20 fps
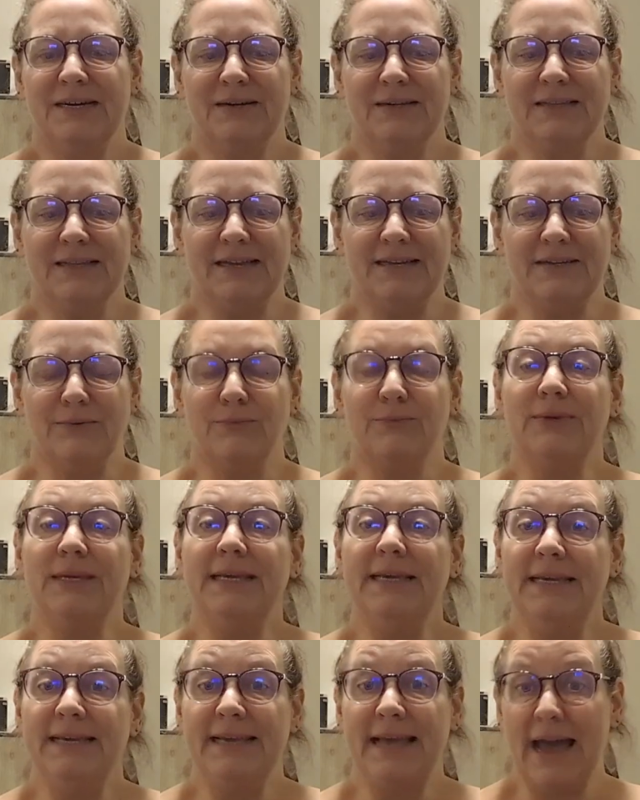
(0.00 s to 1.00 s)
like
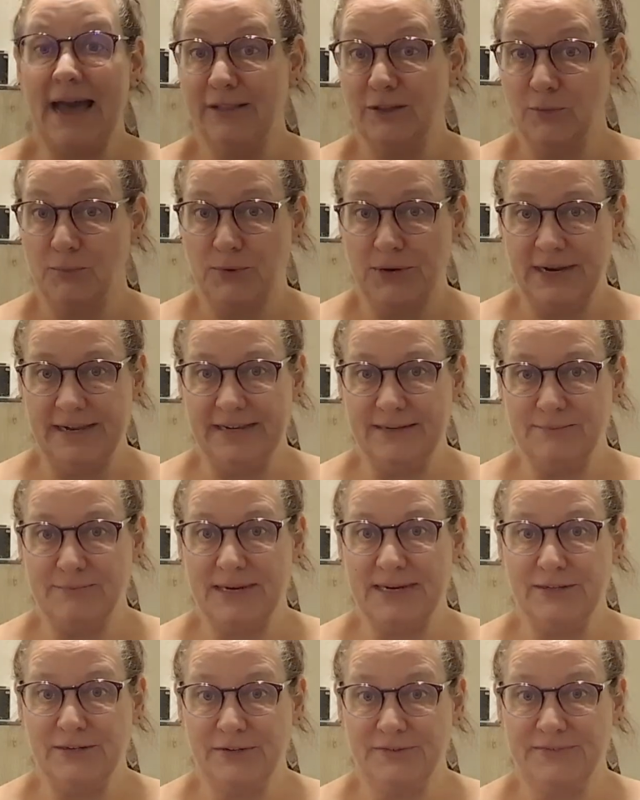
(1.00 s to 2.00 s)
recalibrate
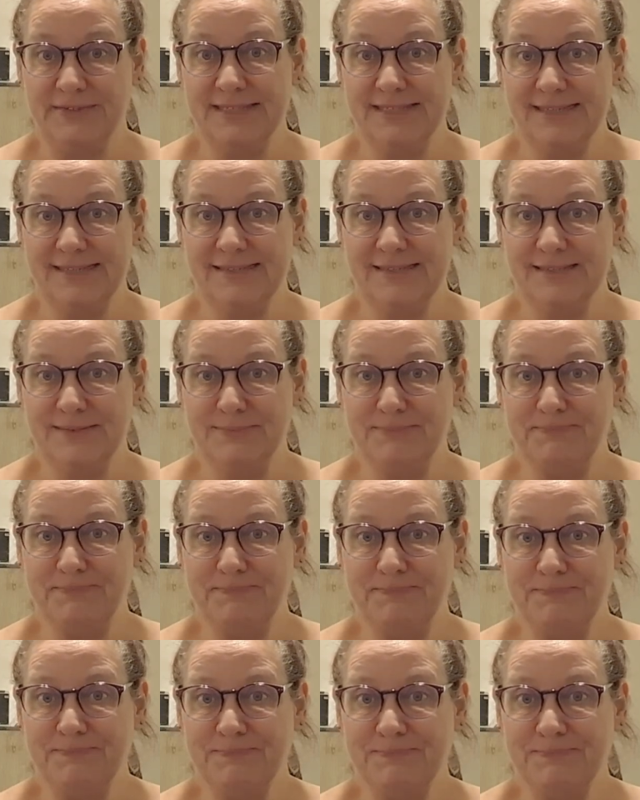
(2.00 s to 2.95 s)
my nervous system.